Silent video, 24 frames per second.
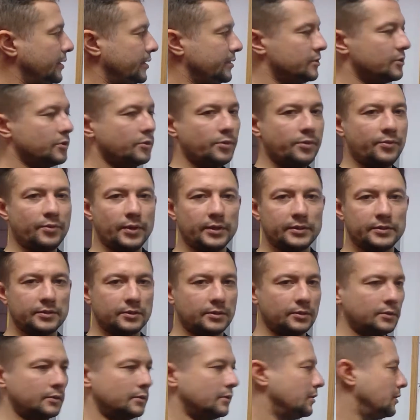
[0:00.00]
laser
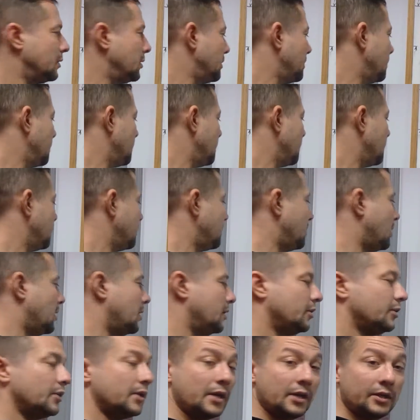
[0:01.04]
thruster,
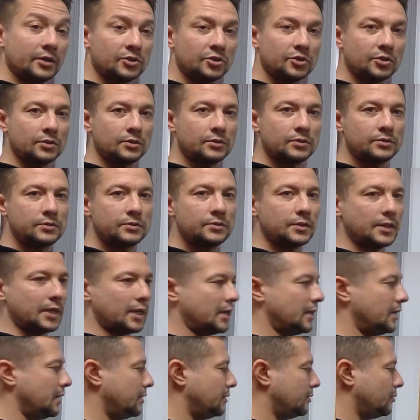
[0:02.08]
ion engines,
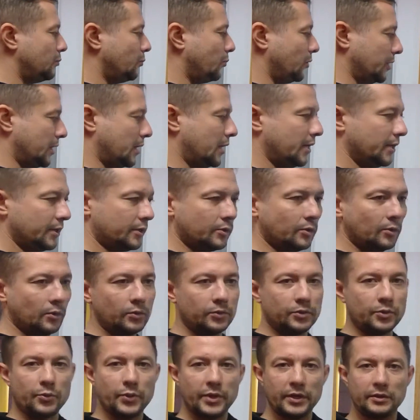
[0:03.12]
and what I
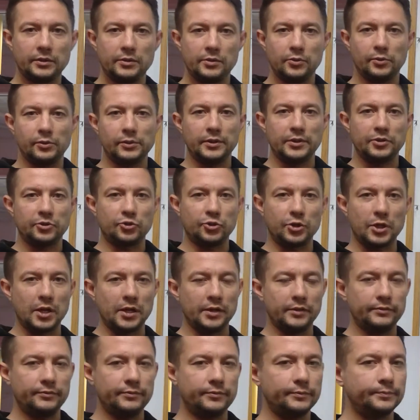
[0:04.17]
call direct nuclear
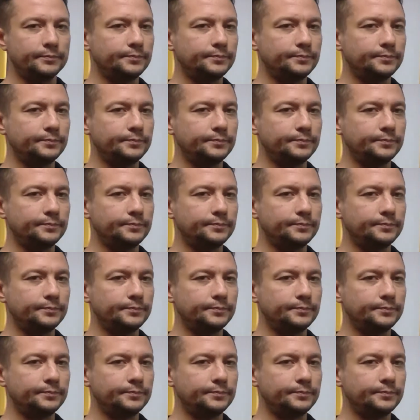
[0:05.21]
drive.